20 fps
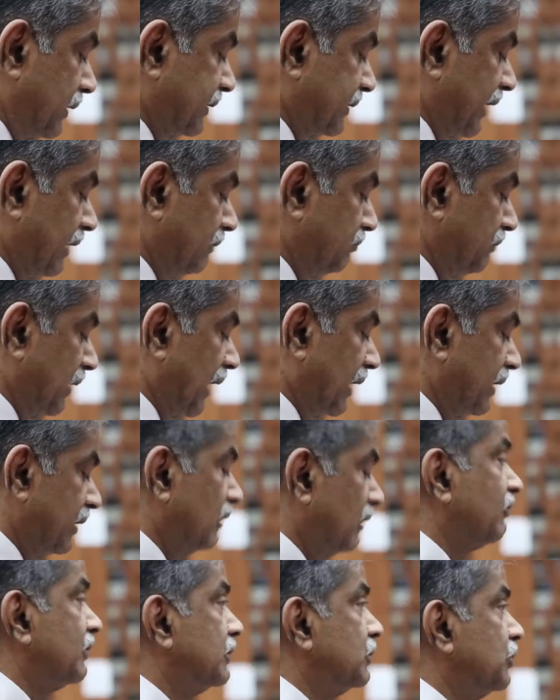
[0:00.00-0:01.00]
timeline
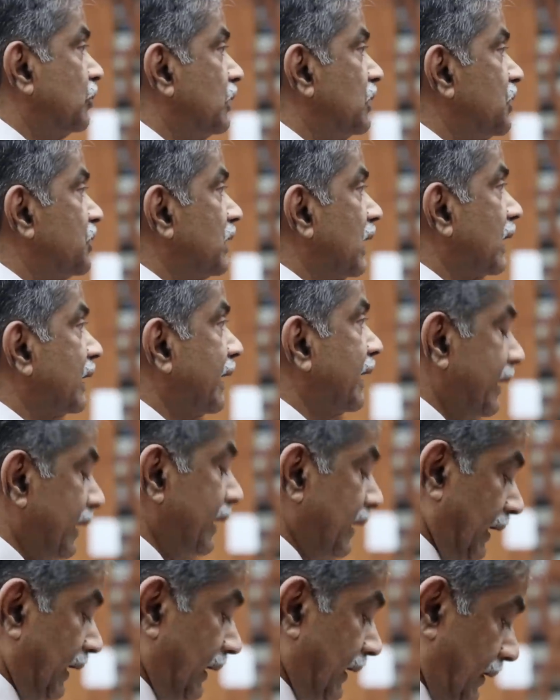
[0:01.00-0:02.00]
of a judicial
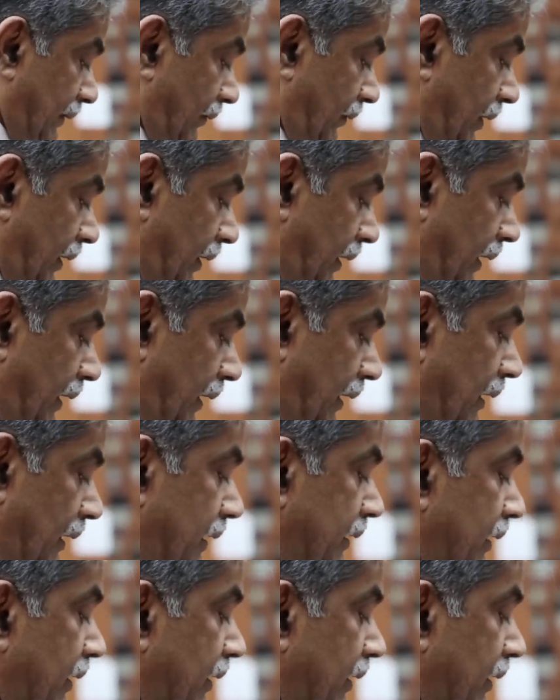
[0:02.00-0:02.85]
career, the